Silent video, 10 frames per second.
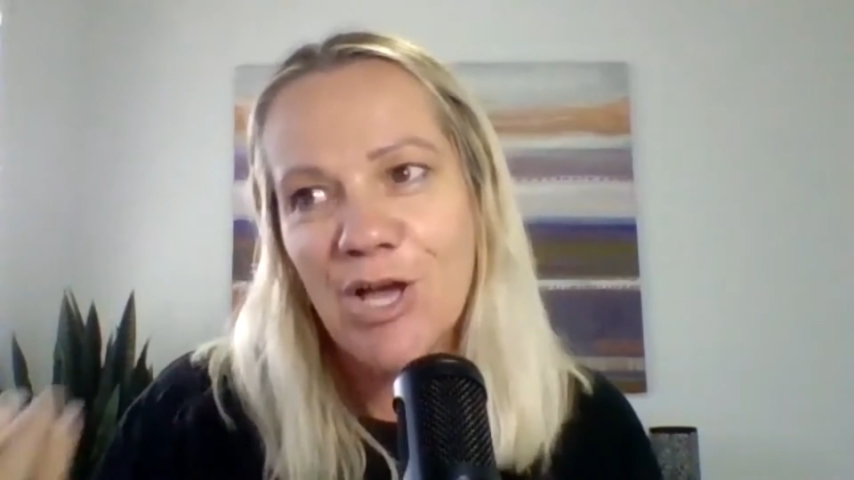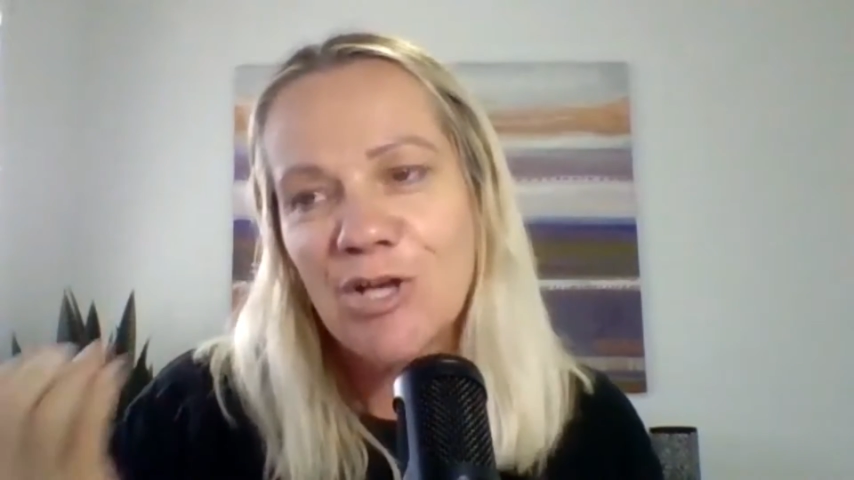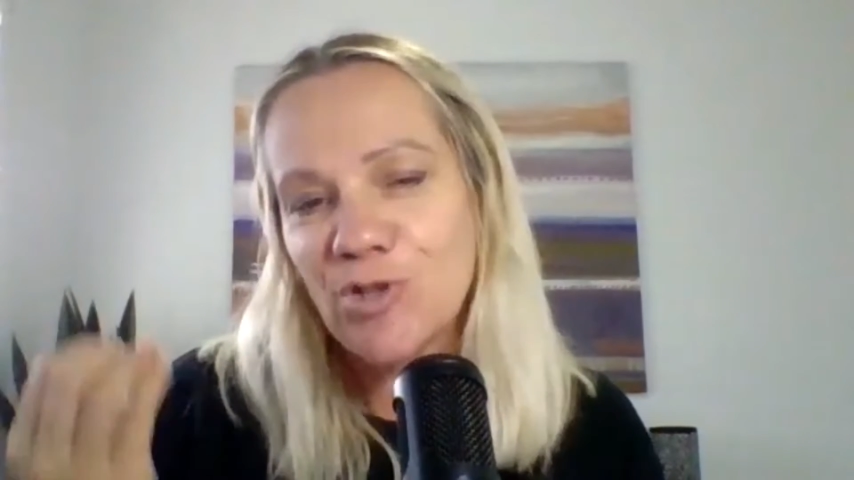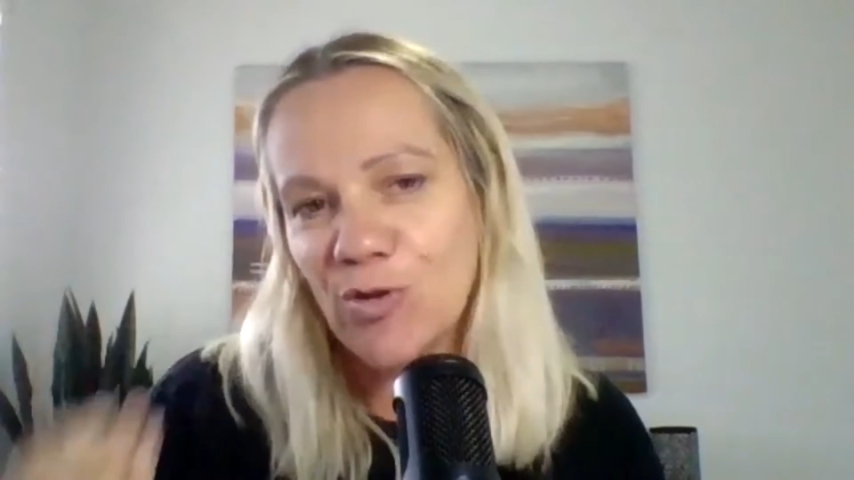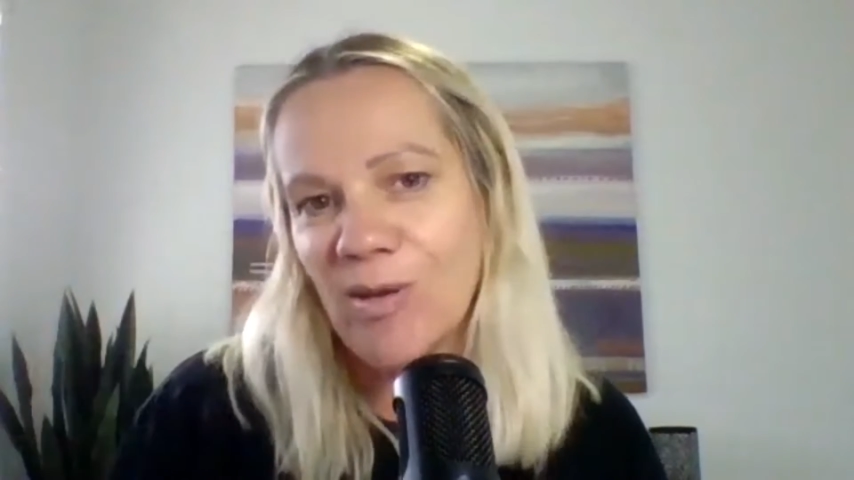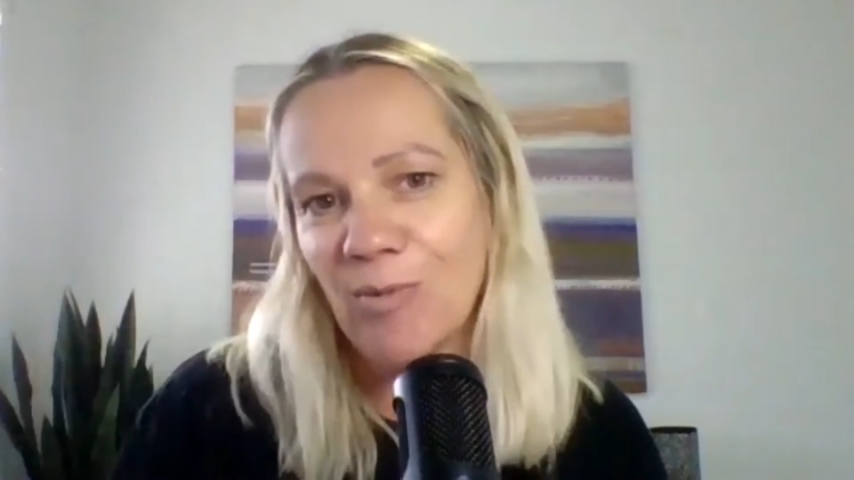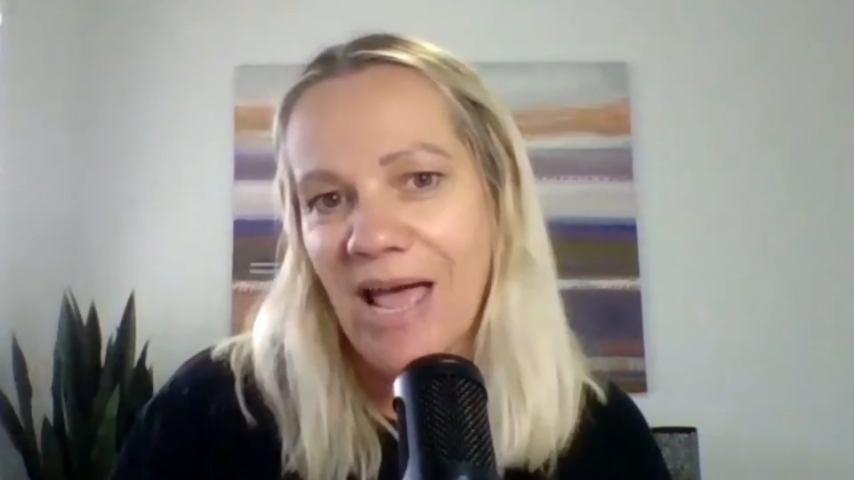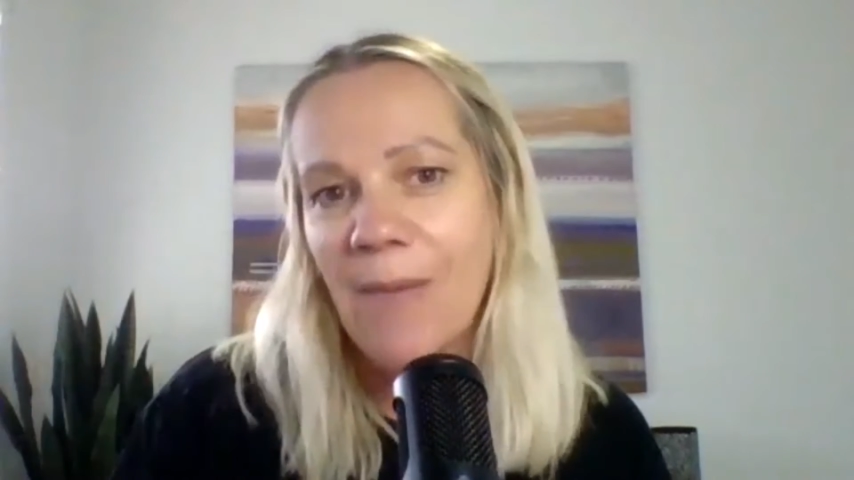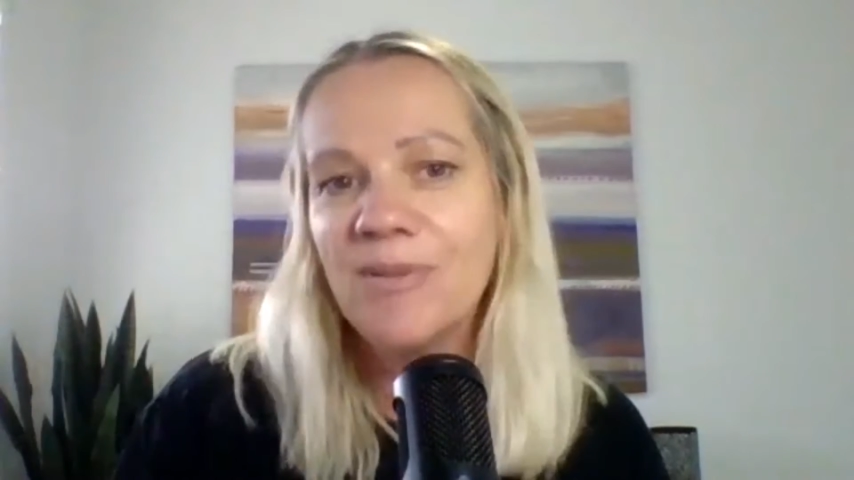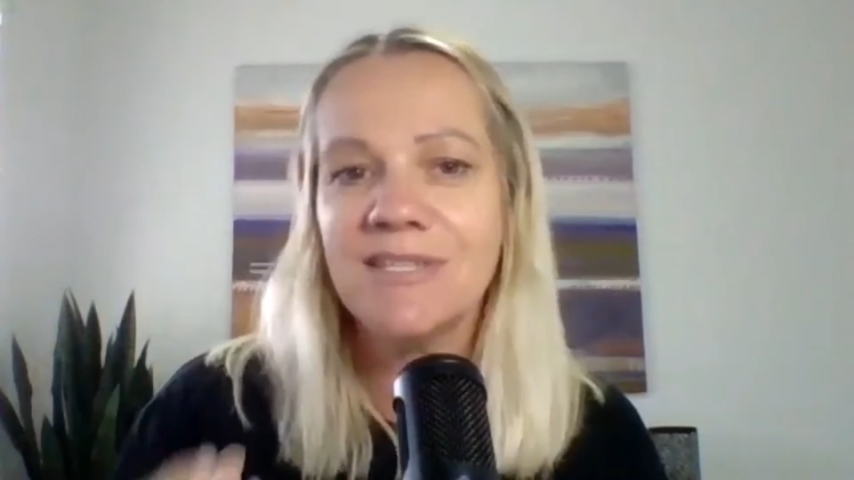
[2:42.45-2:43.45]
So then what
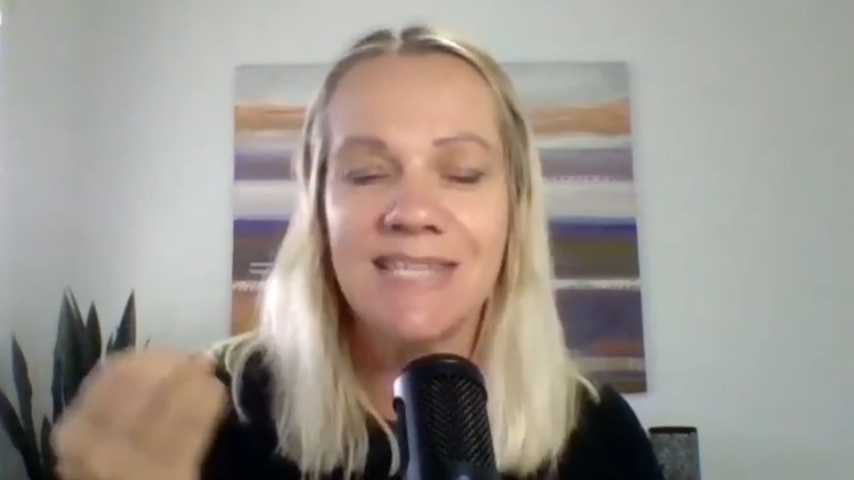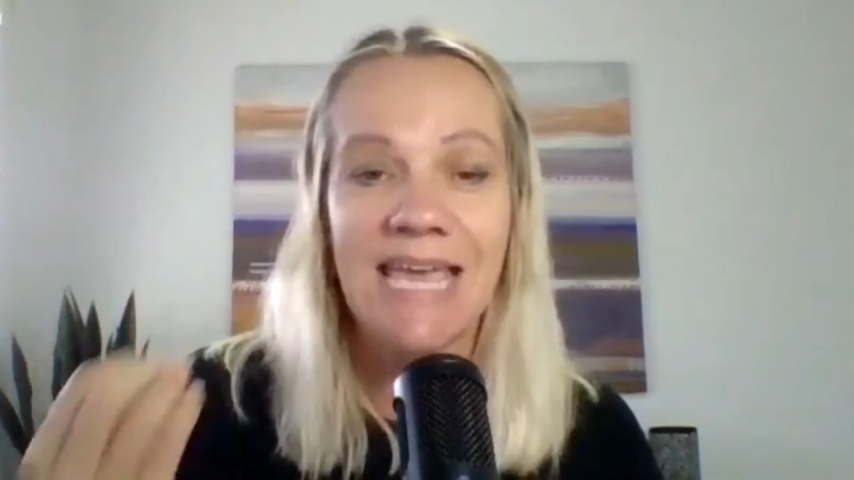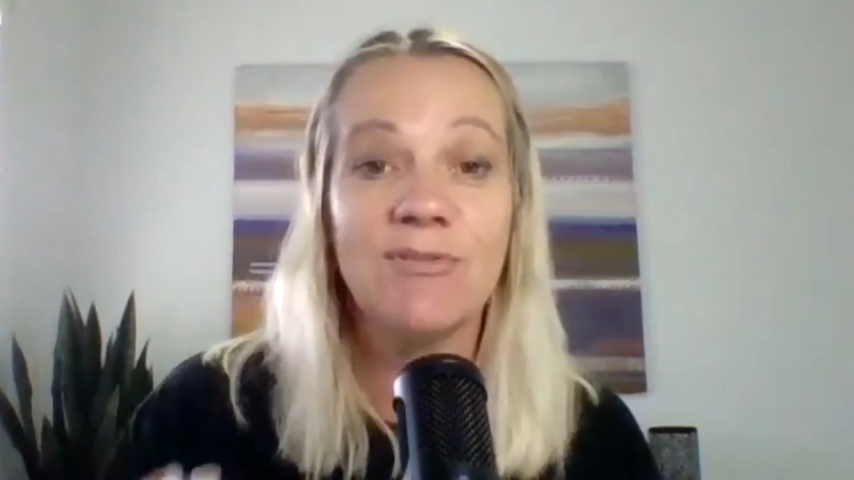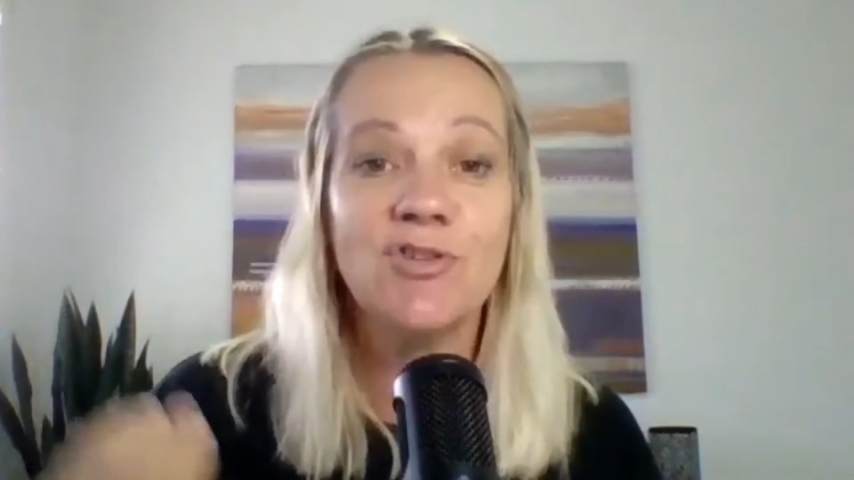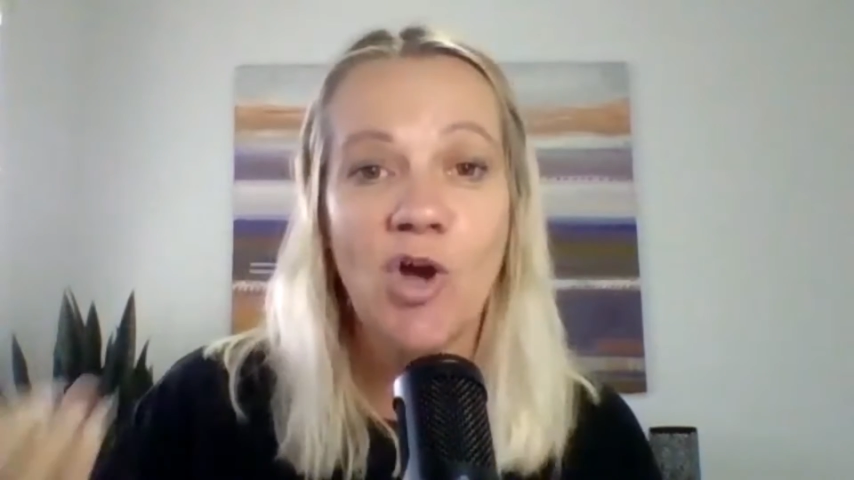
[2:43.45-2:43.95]
happens is every